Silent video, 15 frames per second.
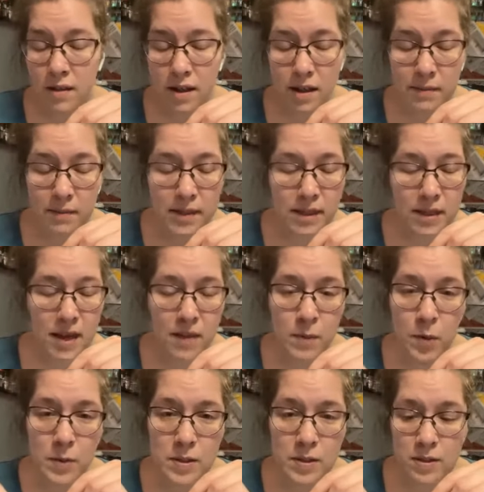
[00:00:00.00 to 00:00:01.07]
I mean, I'm
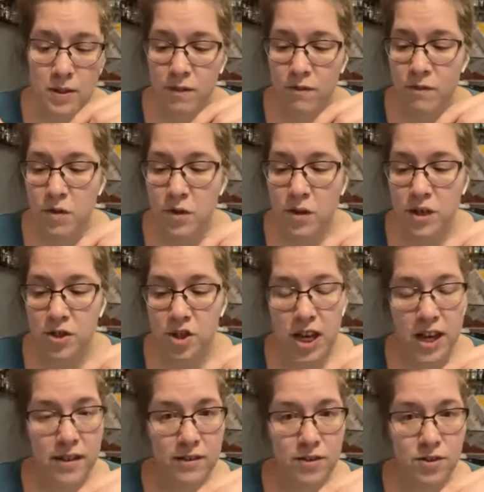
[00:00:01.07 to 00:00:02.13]
always looking for a
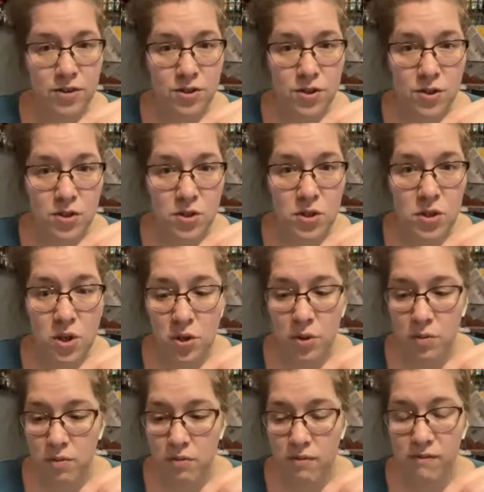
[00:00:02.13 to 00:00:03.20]
challenge. So
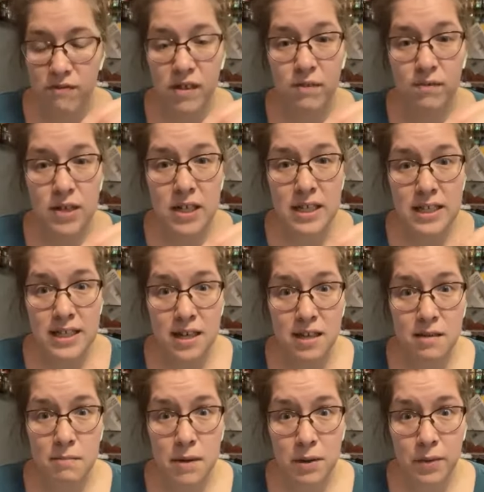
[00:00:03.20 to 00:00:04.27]
feel free to send
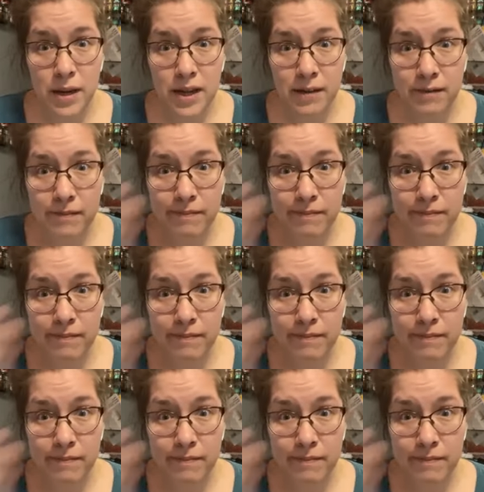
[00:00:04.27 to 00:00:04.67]
them my way.